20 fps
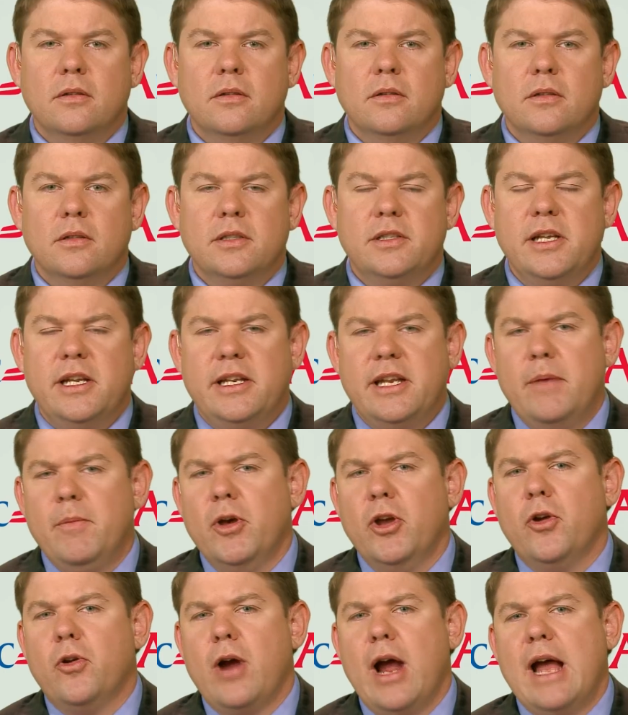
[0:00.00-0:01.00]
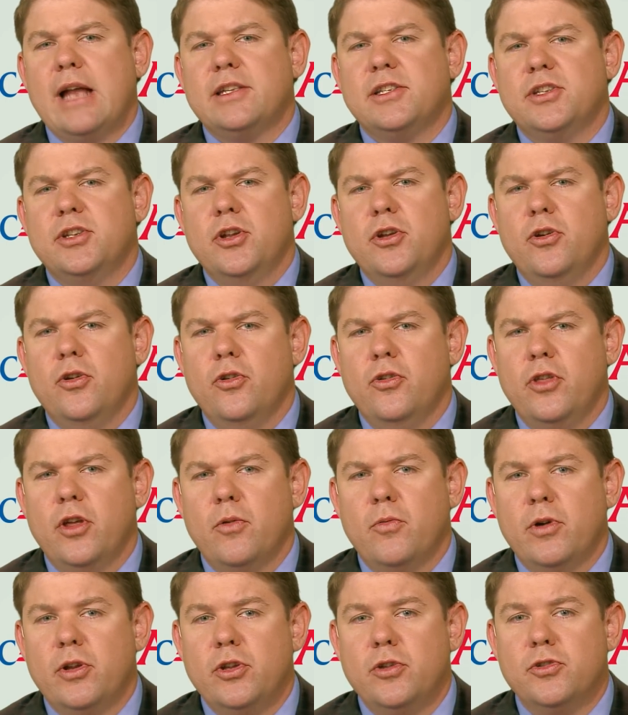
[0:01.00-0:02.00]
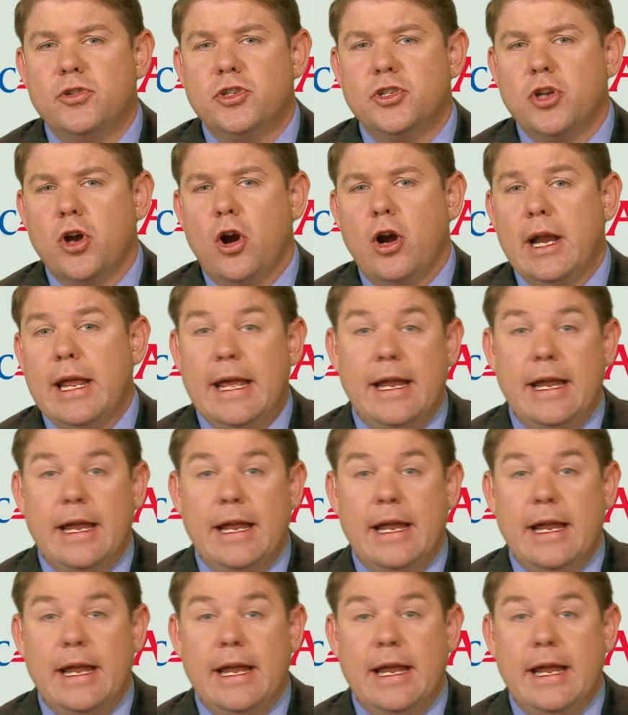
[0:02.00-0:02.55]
See, Democrats knew that when you start